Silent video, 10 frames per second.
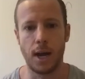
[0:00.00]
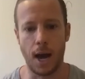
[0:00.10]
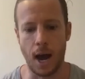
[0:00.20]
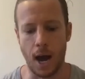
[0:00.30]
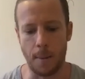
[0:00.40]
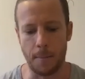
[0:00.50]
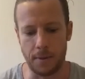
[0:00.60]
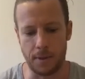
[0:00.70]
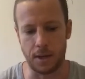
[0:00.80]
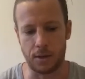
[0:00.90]

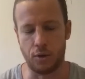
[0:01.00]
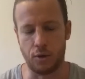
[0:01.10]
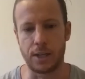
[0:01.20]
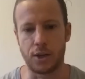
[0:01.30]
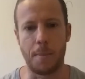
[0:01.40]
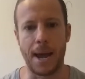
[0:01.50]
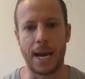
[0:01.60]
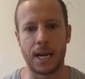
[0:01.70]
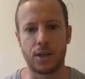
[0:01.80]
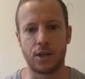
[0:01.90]
The trades are
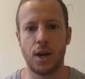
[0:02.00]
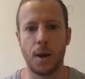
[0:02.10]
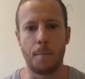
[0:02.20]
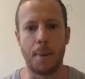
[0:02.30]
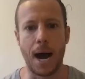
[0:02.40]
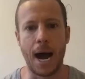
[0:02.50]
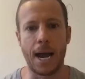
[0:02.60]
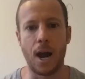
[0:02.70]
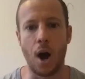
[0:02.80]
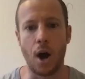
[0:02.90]
managed
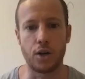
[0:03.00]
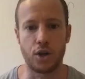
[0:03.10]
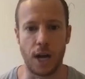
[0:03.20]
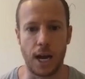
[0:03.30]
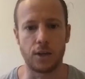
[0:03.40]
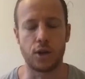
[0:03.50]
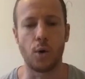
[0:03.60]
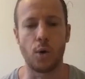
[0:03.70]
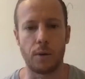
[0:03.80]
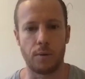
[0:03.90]
by on-chain
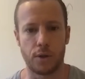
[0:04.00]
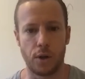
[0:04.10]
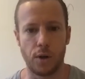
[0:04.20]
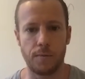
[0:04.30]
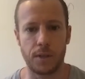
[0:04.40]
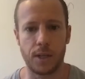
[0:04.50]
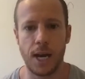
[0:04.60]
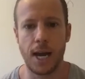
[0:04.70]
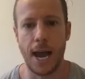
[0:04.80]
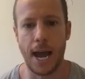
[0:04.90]
token reserves.
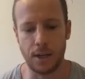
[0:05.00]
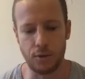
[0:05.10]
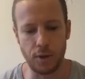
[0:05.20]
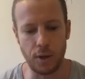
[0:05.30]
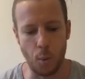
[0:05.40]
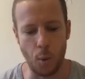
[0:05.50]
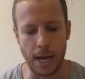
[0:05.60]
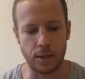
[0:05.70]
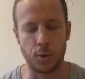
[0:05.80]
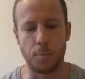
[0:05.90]
And it's really a way
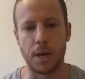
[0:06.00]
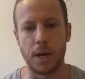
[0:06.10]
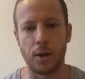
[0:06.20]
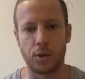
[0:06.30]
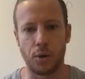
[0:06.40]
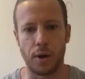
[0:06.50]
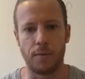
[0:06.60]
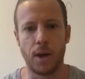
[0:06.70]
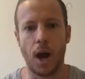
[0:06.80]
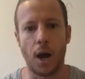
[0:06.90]
to build sort of
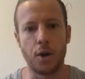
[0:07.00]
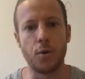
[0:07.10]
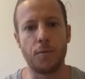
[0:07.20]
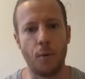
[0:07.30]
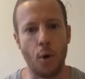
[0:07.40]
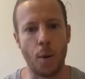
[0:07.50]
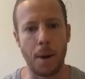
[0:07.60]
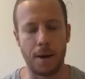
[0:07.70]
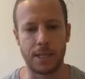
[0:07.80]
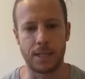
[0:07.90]
a new form
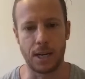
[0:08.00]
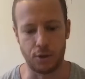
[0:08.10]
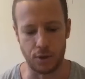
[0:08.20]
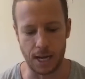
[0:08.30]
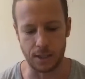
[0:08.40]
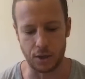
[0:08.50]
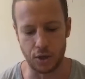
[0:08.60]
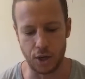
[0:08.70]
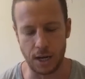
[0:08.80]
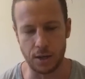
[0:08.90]
of decentralized
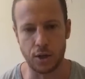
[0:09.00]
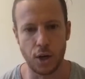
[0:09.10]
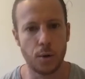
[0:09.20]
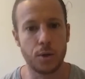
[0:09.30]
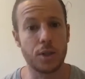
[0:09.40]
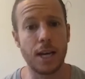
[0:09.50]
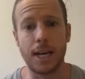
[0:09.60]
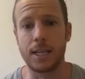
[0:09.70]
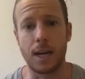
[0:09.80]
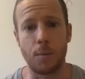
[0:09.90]
exchange, which is, like I
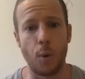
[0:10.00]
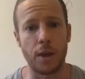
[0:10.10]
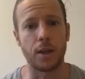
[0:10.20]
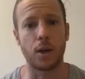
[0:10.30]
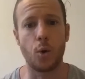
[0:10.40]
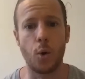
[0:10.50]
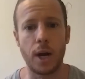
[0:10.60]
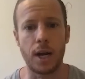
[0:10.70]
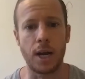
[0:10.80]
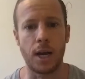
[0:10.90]
said, where the
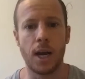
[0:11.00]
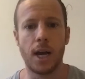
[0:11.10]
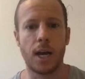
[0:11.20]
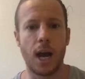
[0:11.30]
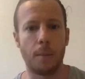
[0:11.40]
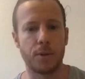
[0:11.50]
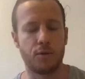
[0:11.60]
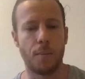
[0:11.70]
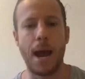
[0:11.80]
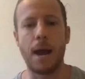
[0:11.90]
liquidity comes
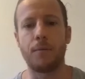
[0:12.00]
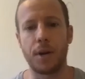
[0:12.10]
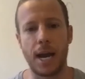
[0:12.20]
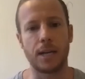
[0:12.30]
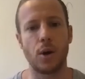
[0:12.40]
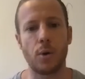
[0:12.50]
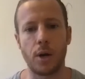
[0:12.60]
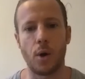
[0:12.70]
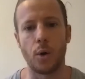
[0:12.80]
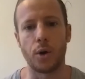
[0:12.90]
from everyday token
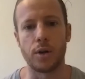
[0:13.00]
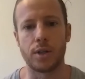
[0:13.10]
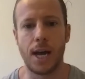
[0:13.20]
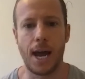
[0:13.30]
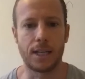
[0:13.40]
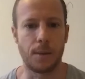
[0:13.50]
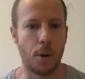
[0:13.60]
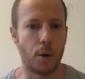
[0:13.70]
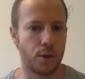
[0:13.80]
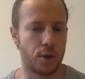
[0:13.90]
holders as
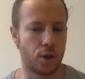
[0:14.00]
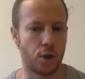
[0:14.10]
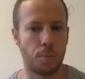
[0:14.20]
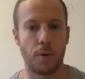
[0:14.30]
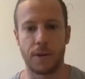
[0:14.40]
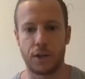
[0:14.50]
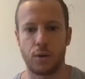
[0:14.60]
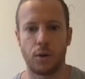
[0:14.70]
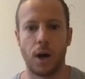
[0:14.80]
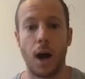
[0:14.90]
opposed to professional